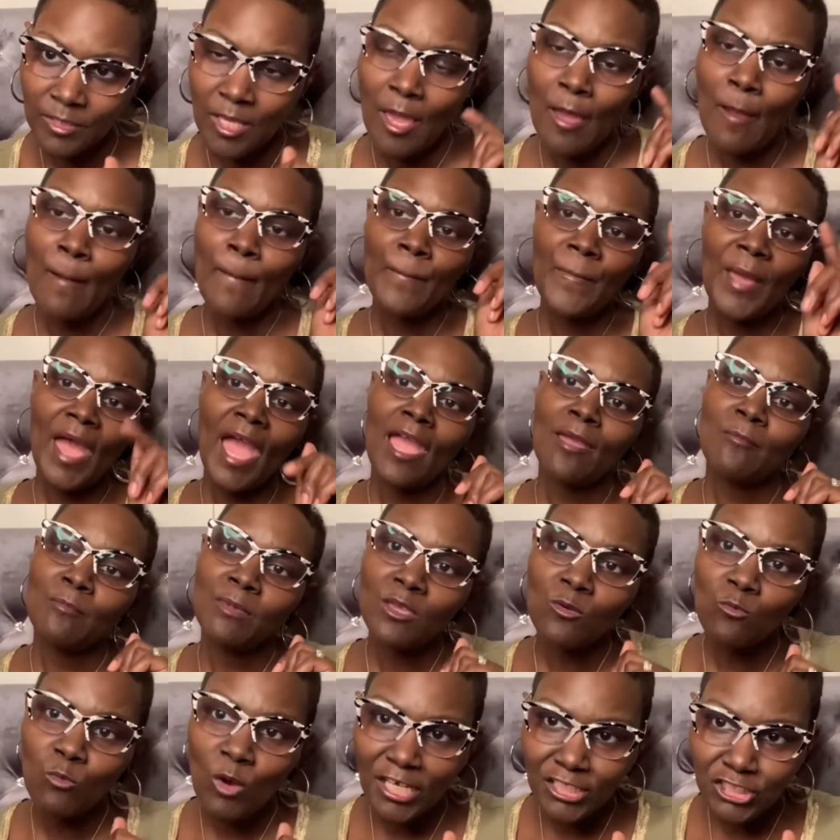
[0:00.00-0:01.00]
Pay me
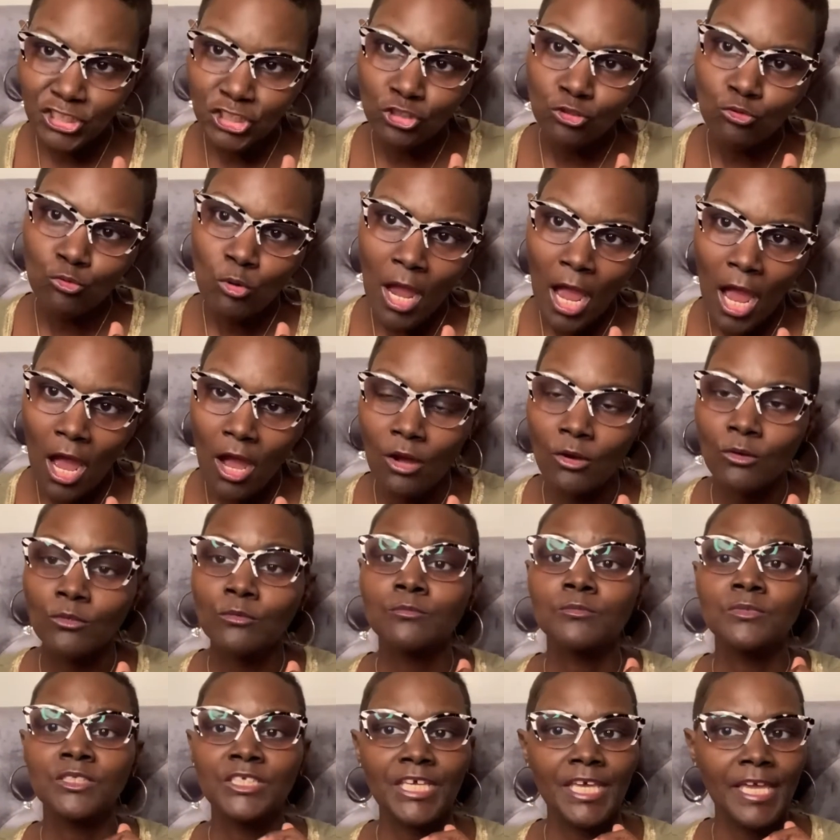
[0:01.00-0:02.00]
what you owe.
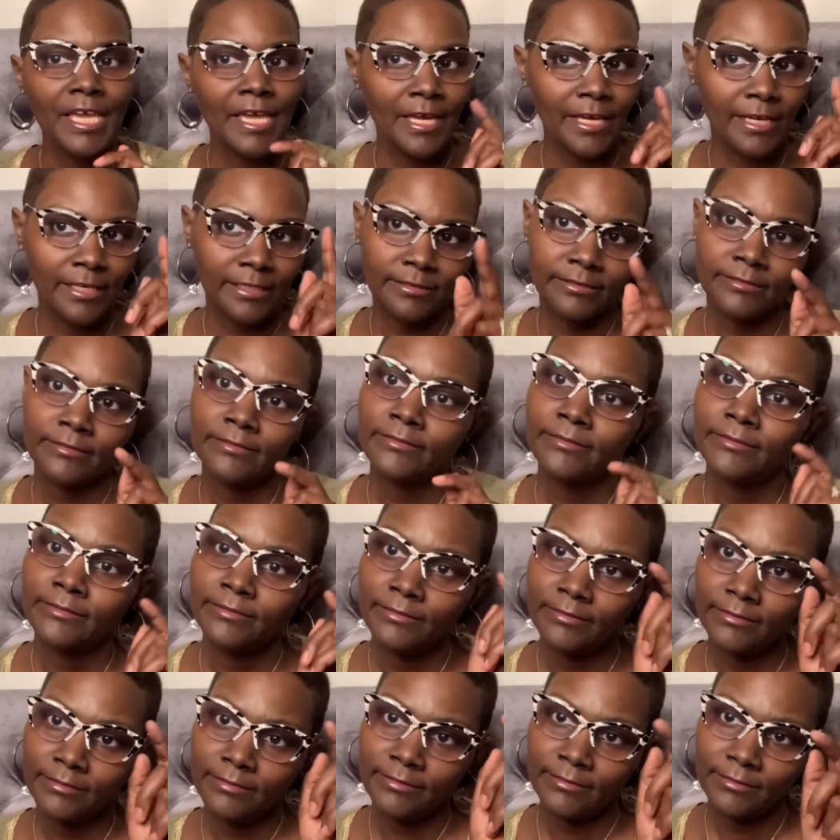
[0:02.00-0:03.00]
Yeah.
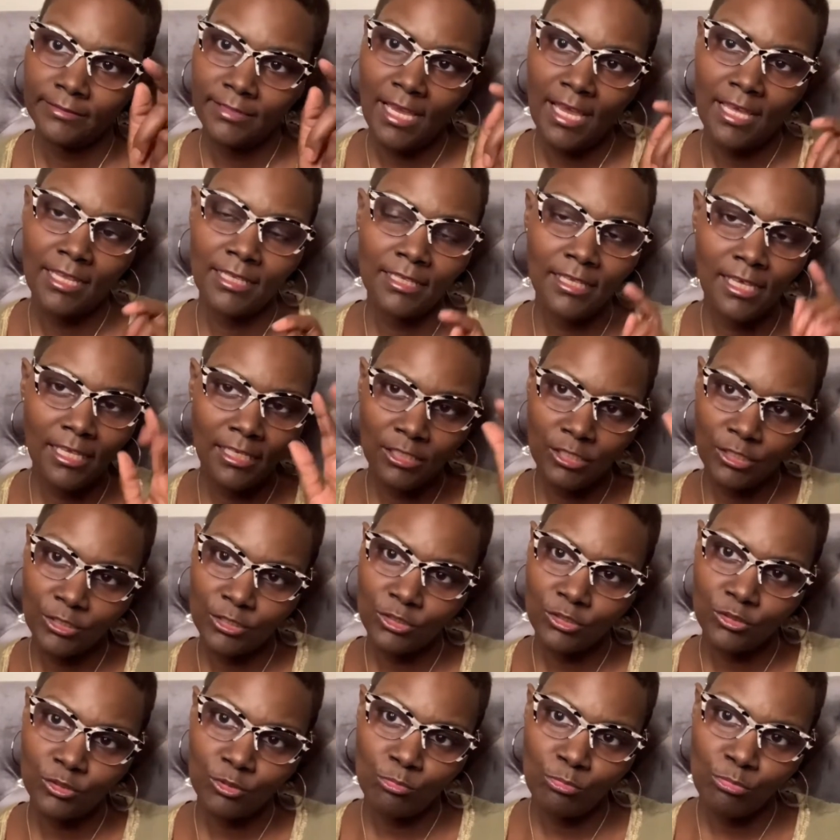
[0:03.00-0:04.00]
I, I love the
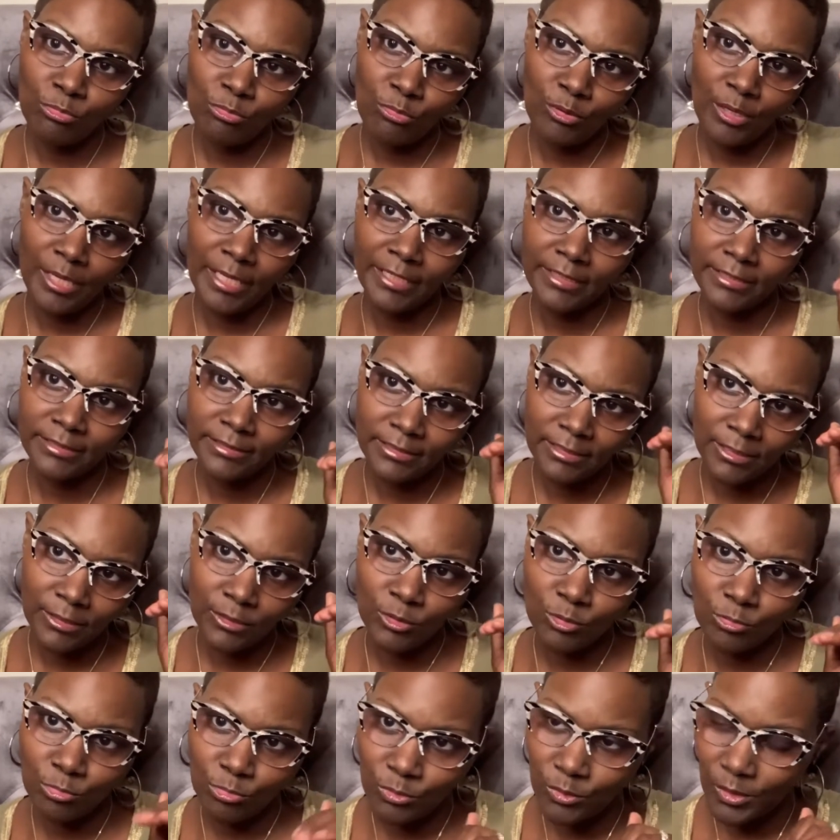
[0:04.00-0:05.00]
little boy. The little
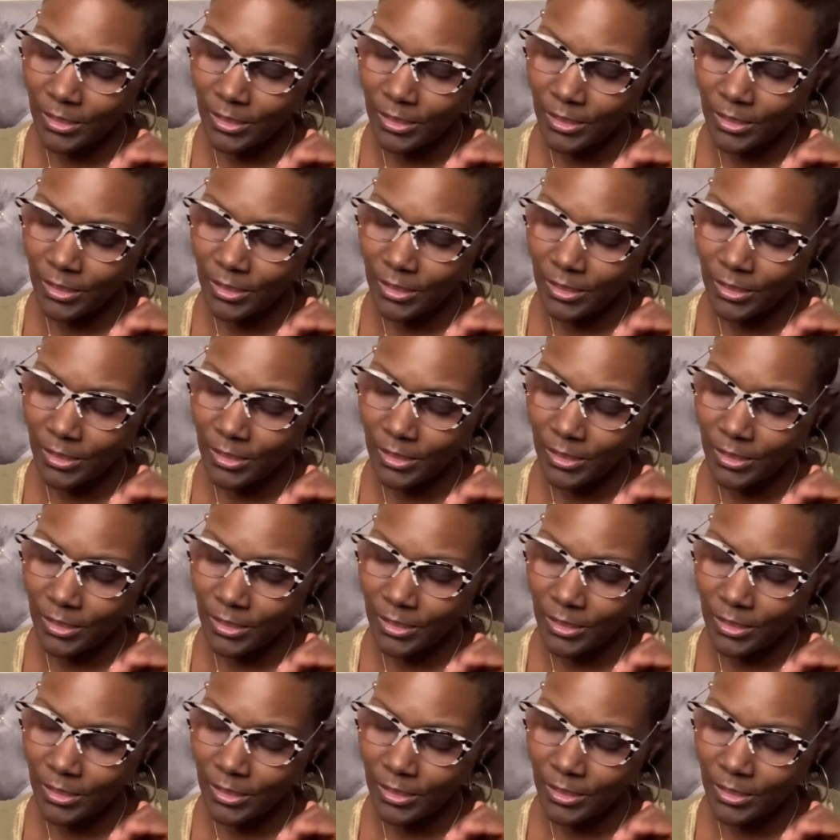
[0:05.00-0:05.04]
boy.